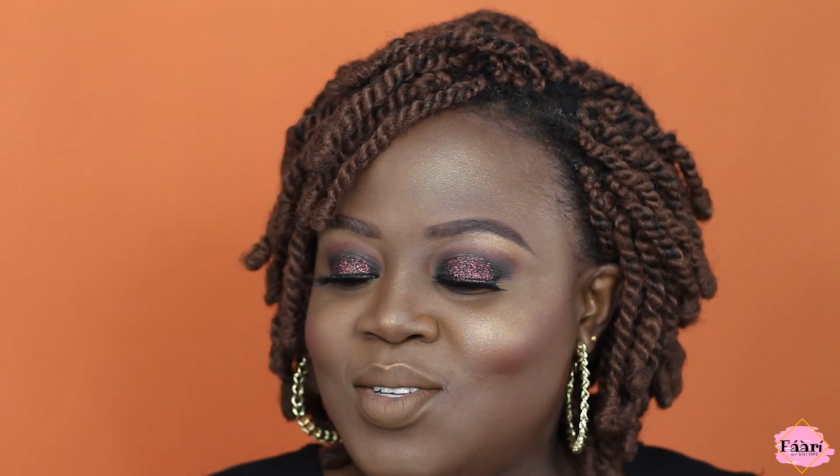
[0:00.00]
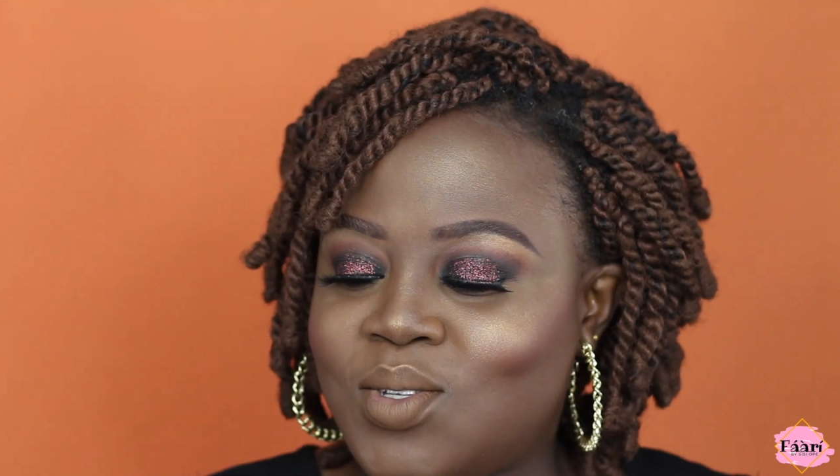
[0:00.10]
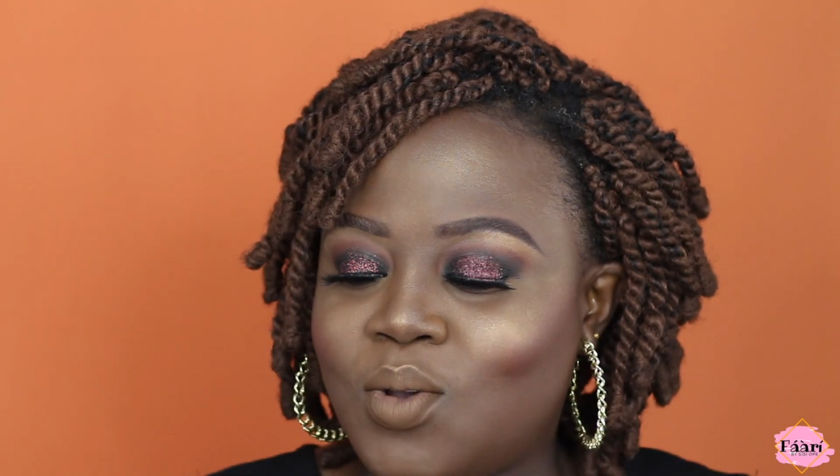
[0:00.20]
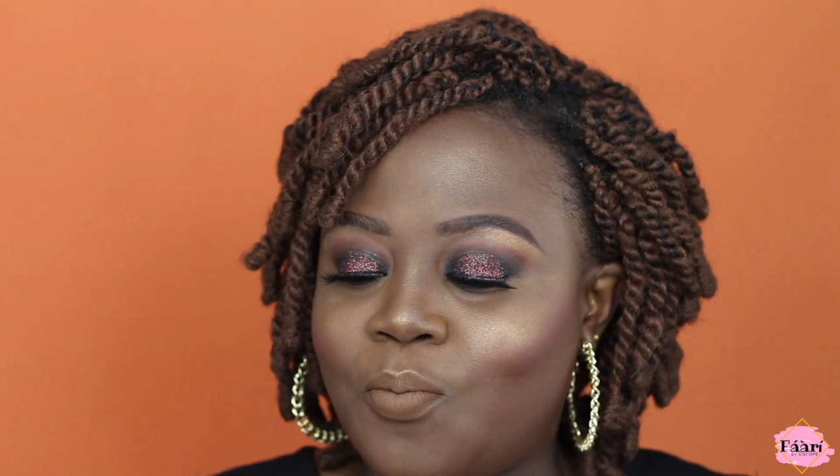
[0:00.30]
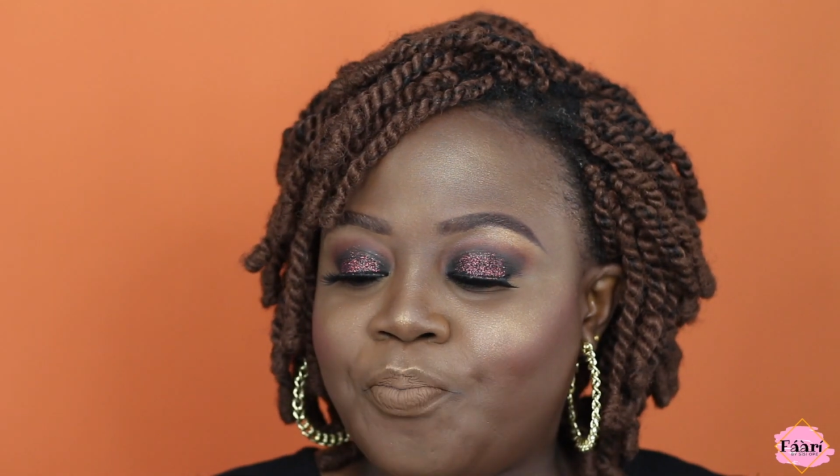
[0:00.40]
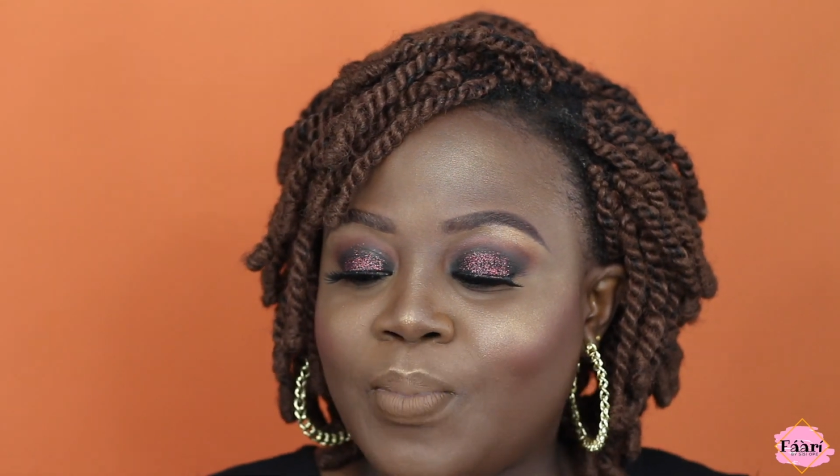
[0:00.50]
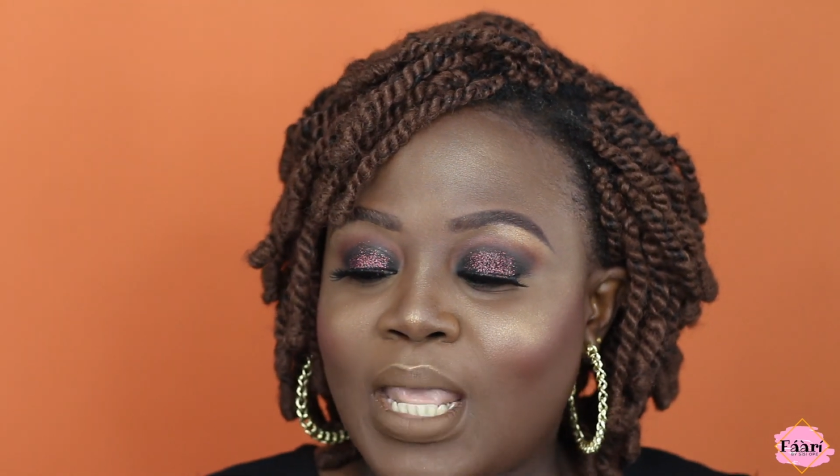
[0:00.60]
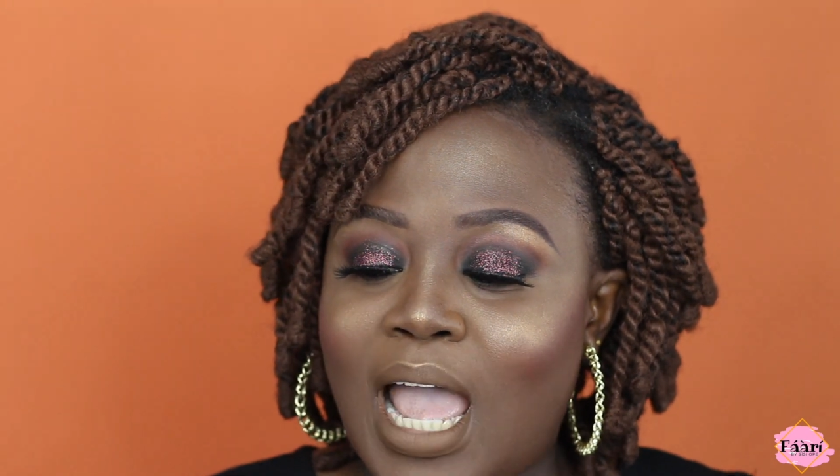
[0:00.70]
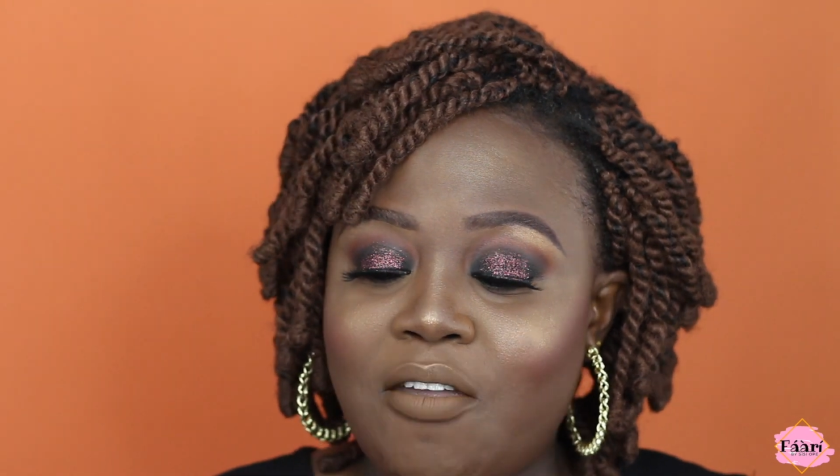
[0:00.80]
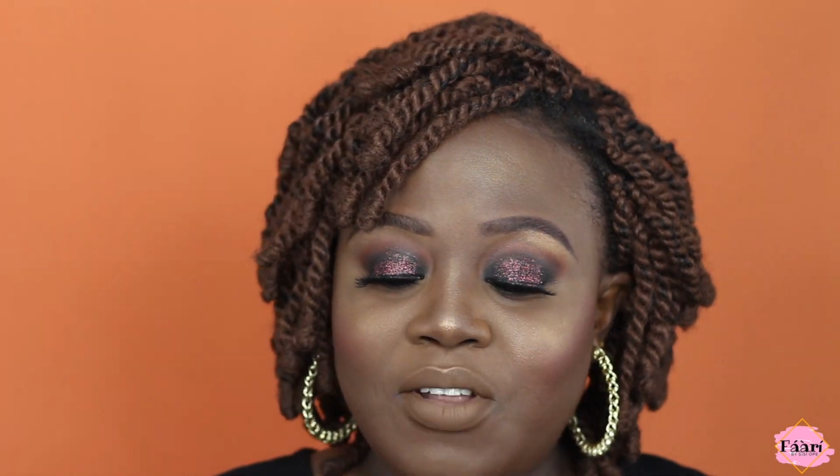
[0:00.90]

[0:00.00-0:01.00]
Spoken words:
So I